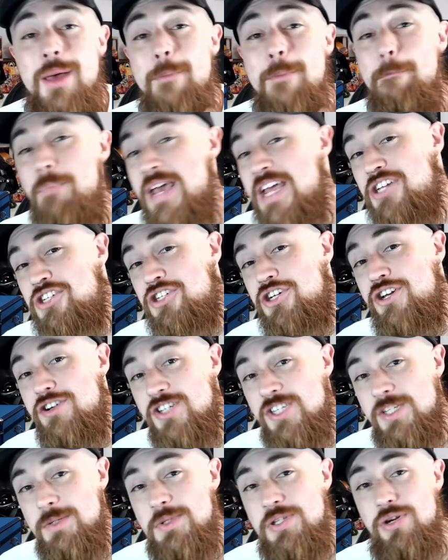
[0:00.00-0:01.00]
make sure you're
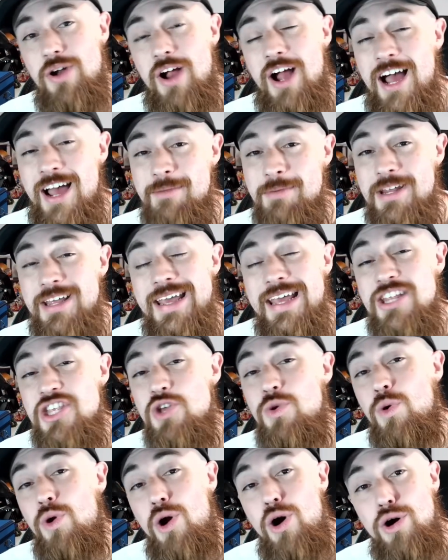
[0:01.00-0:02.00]
subscribed and
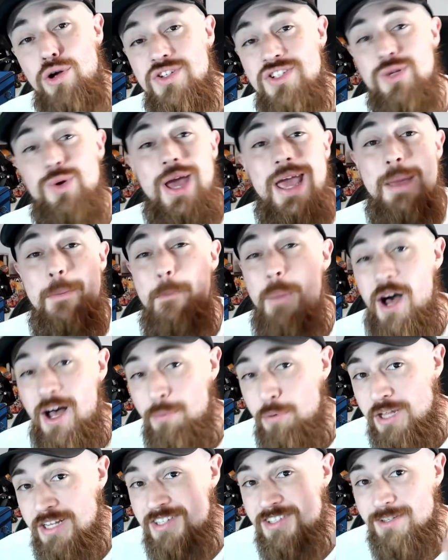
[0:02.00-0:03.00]
you are also a
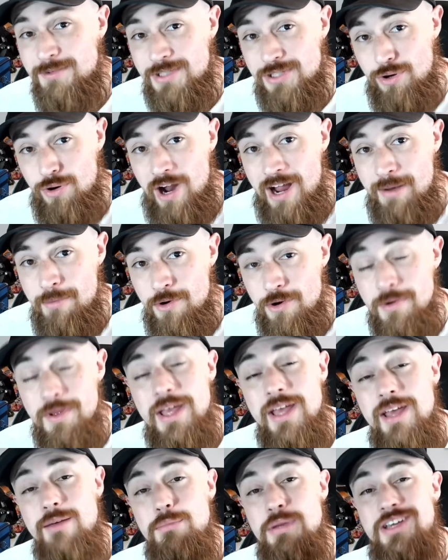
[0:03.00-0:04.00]
public subscriber,
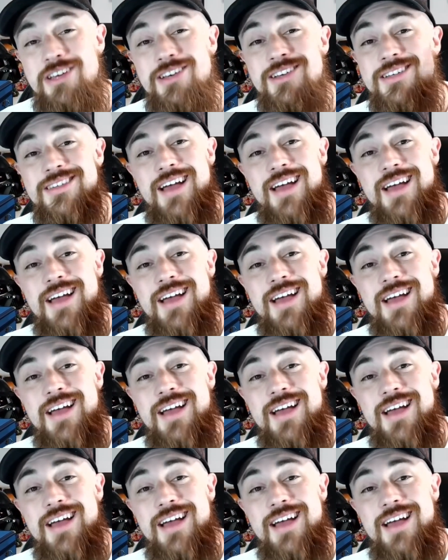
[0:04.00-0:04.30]
because